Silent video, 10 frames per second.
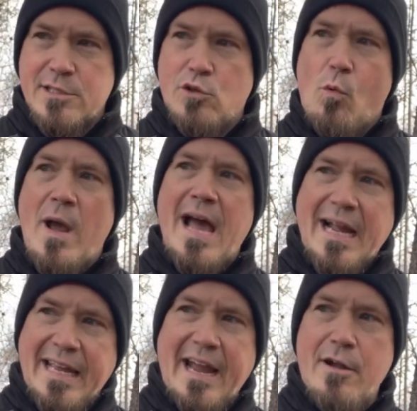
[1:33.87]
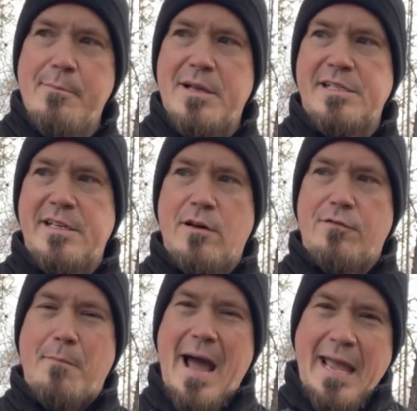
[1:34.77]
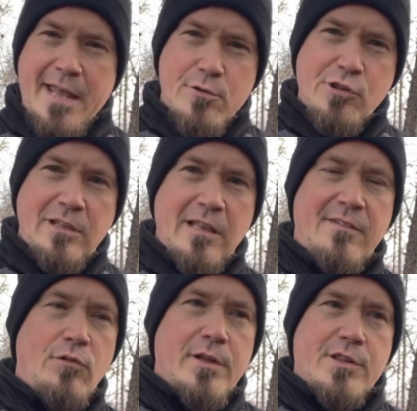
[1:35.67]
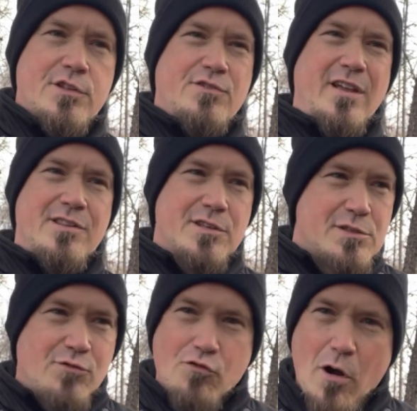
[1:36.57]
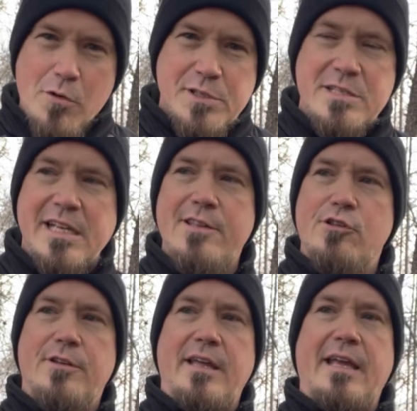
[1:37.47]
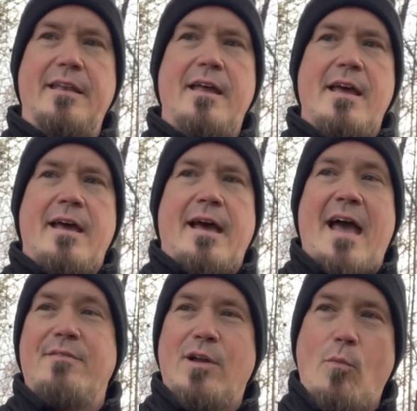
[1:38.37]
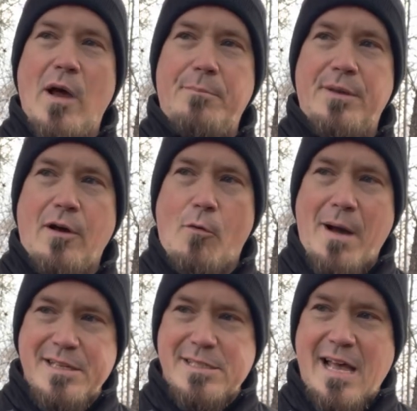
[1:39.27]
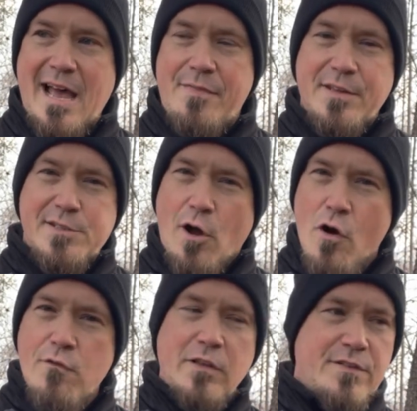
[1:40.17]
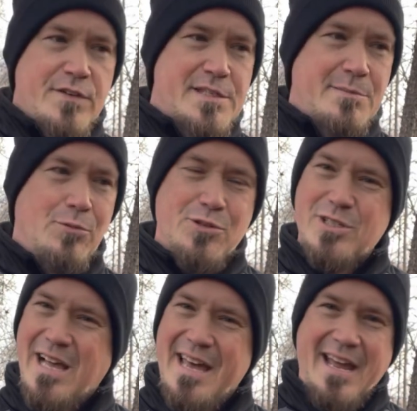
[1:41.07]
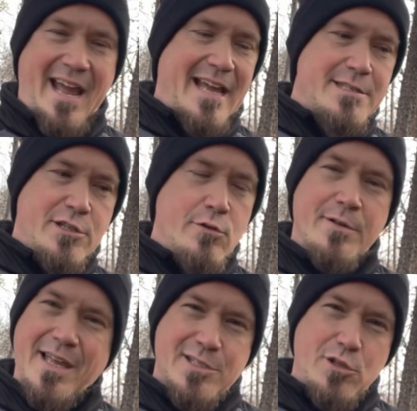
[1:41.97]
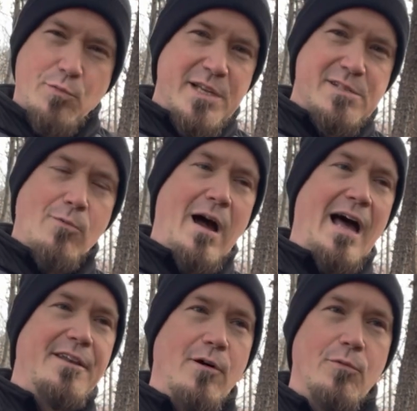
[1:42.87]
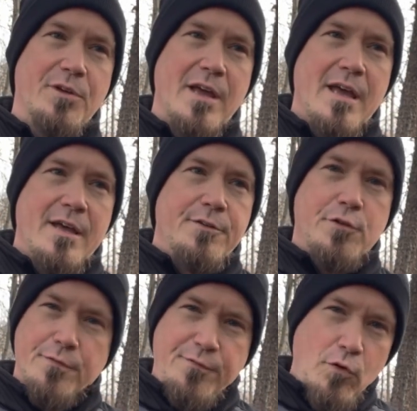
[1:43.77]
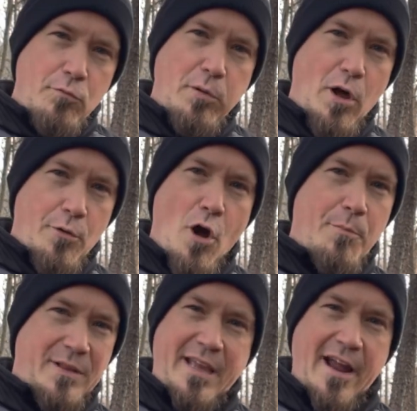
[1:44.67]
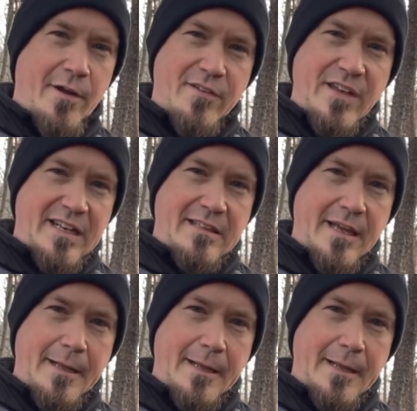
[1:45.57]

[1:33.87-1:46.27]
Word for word: The way I carry myself, my energy level, it just it just draws attention. And having a weapon on my side that's overly visible just kind of adds to it. And that's the reason why I don't do full-blown open carry of anything.